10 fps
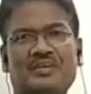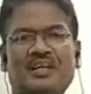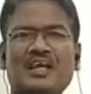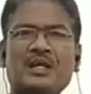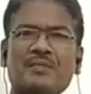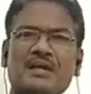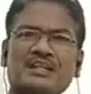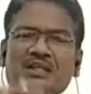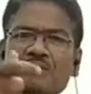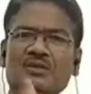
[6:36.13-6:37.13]

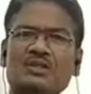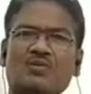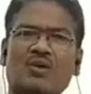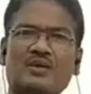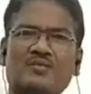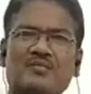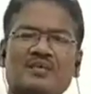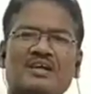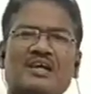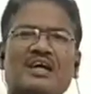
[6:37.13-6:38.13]
Repetition means what?
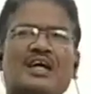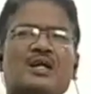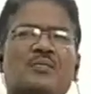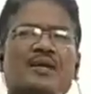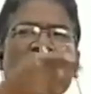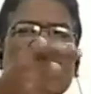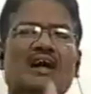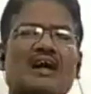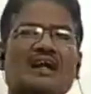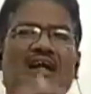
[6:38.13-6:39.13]

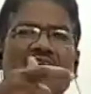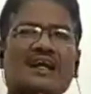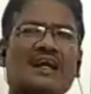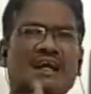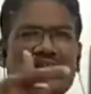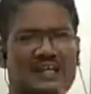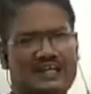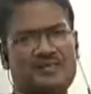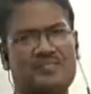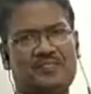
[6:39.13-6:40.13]
Repeated again and again.